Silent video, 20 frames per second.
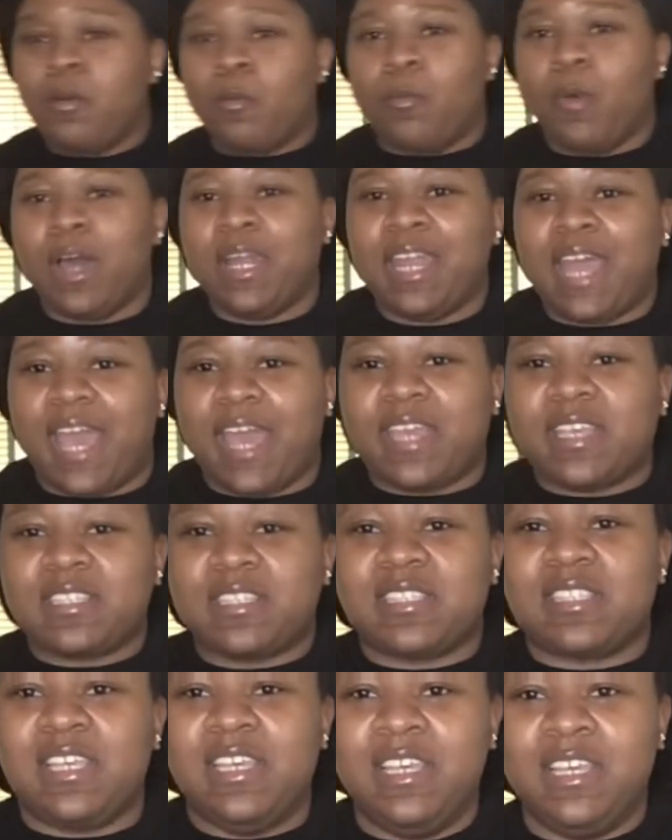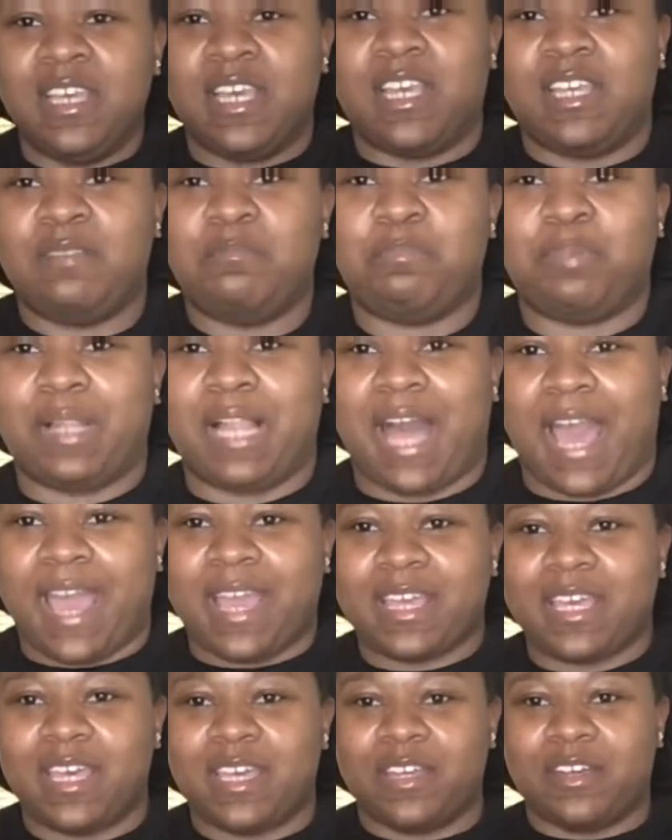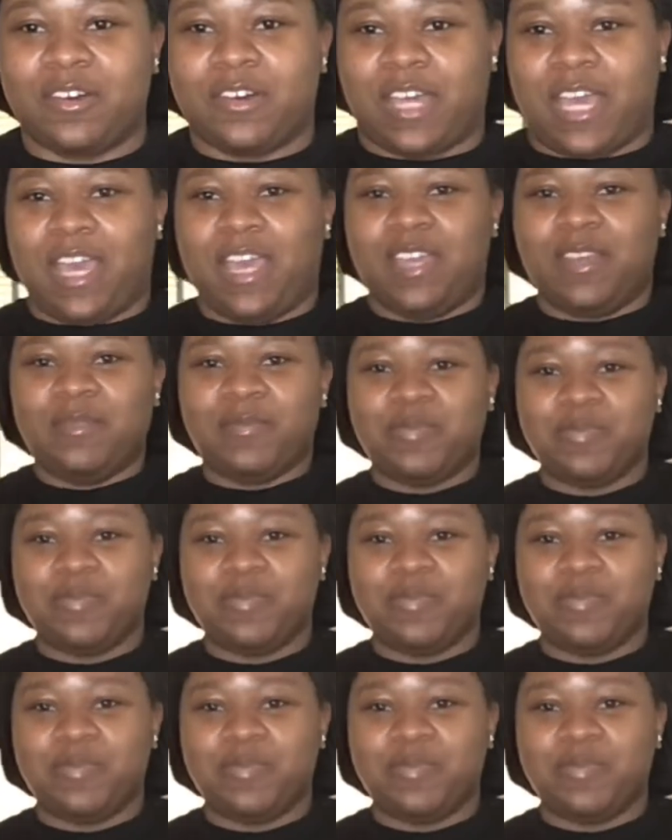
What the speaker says: 1X in black, okay?